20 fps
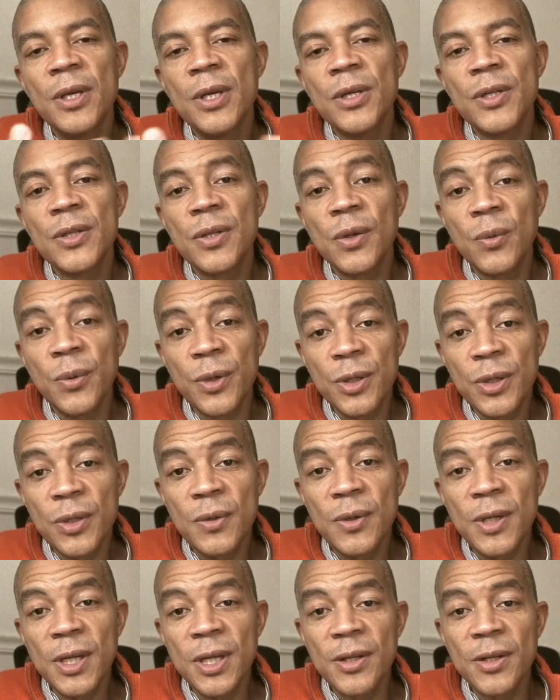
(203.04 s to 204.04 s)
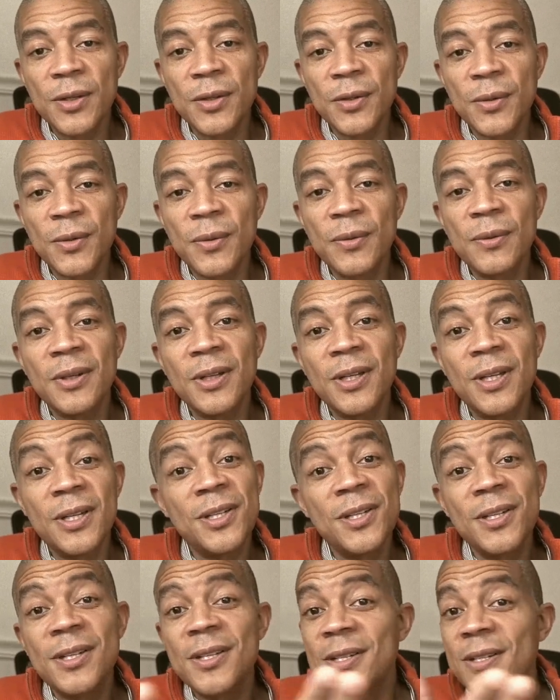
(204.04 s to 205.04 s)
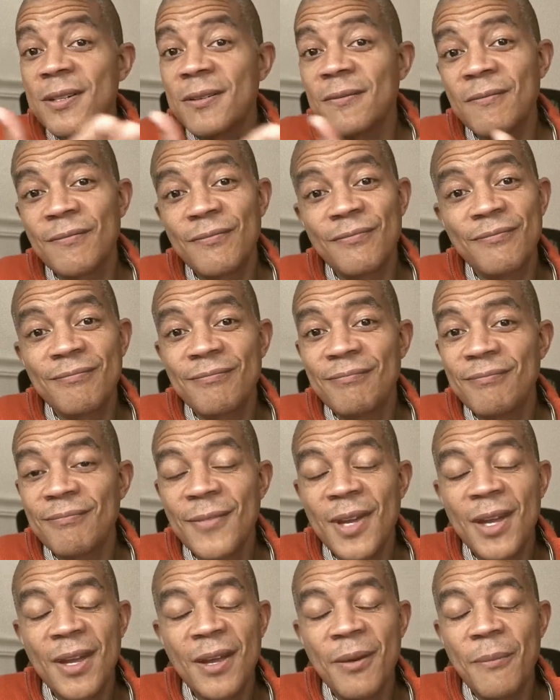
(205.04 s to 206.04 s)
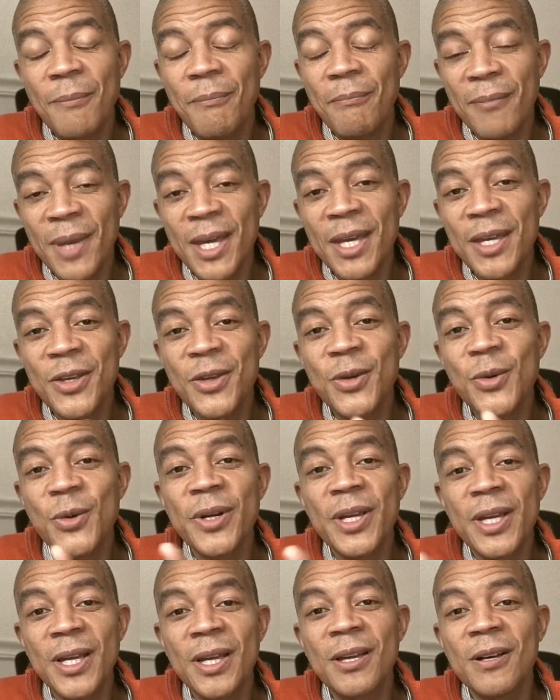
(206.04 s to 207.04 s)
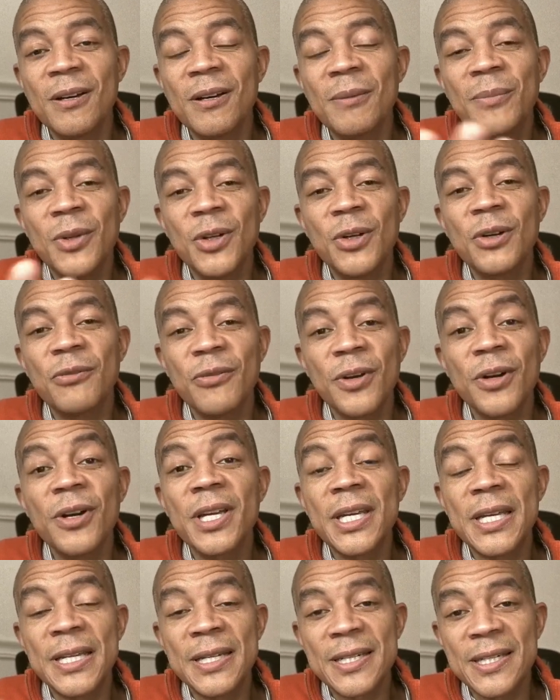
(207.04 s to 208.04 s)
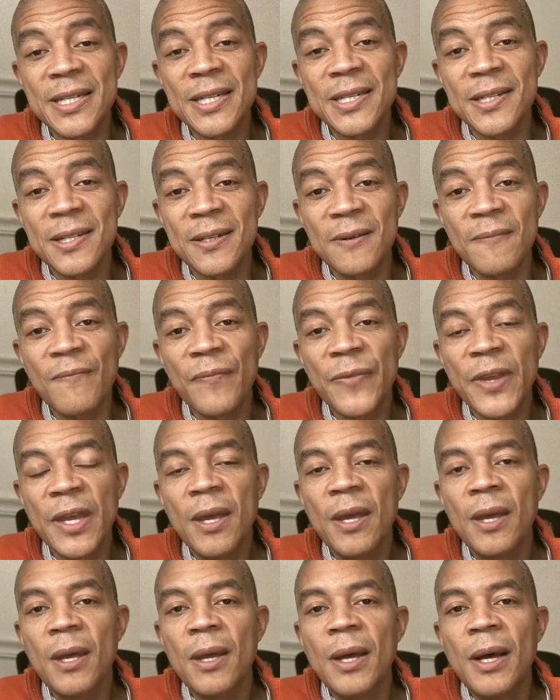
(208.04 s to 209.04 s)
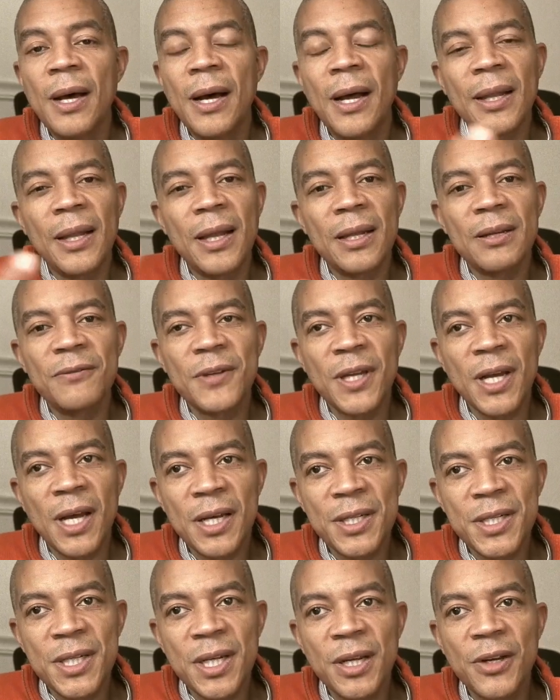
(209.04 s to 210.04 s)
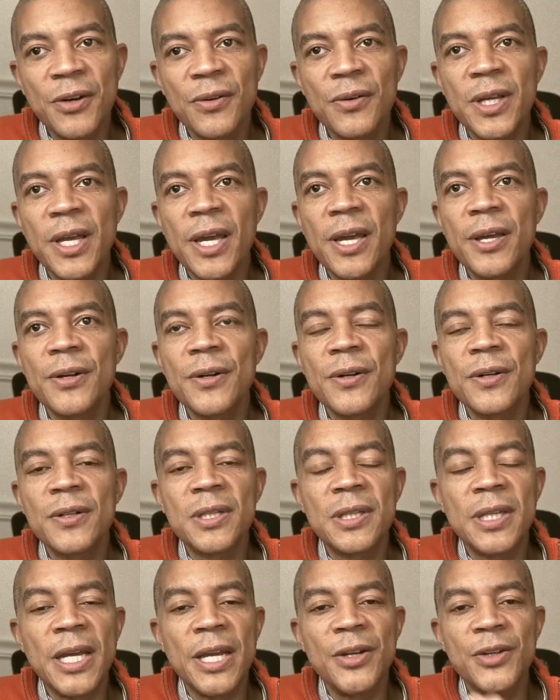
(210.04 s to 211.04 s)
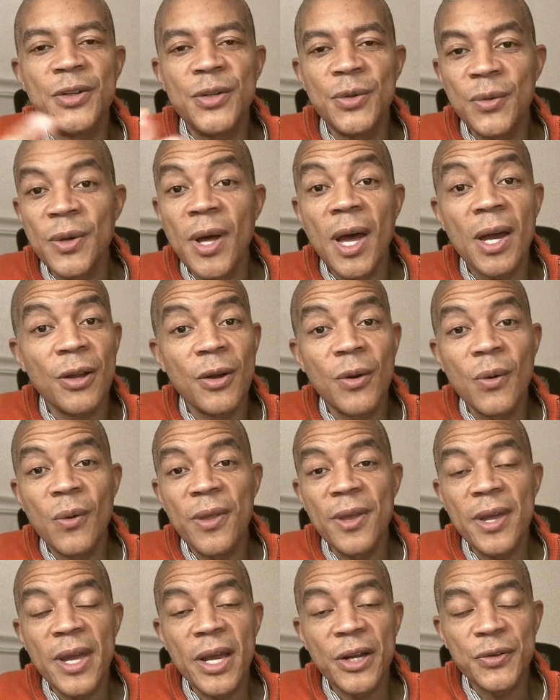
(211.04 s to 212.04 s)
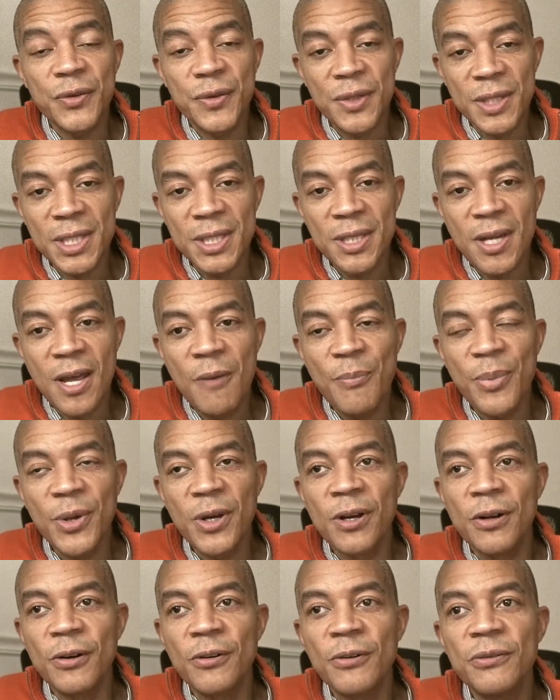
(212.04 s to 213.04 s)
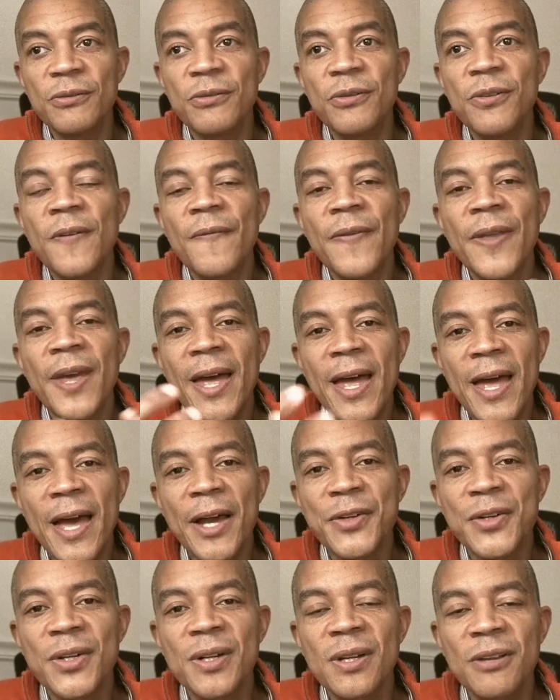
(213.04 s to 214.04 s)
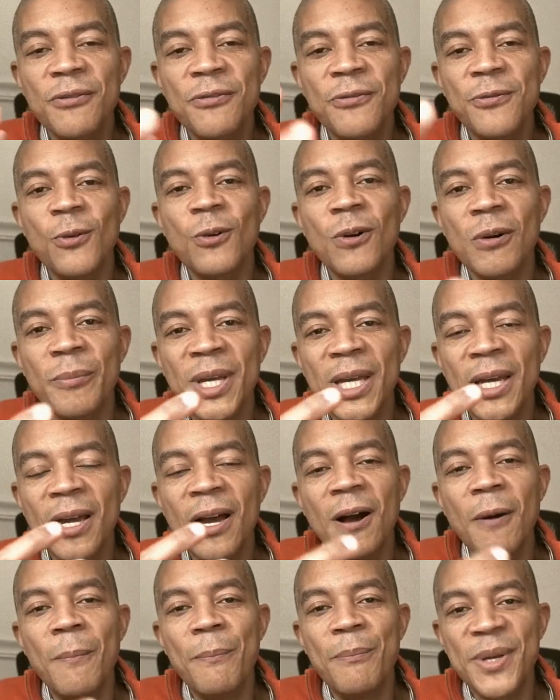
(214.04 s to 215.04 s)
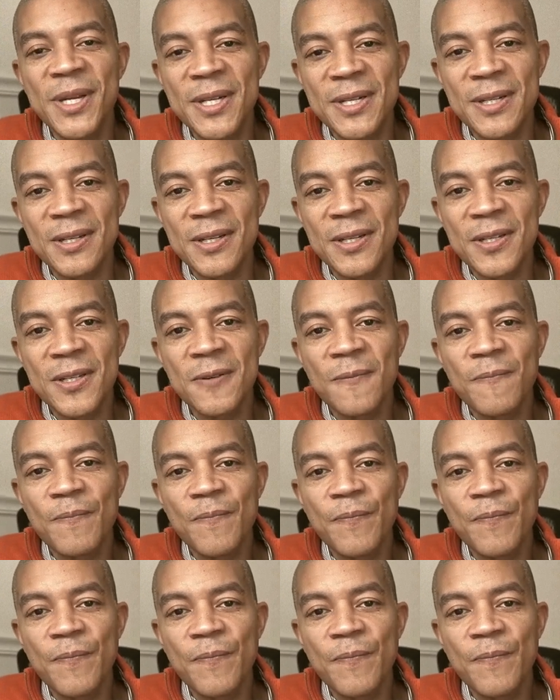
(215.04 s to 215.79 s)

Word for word: So, what you need to do is just make your income look very consistent. A lot of content creators, they do not go the extra step of actually forming a business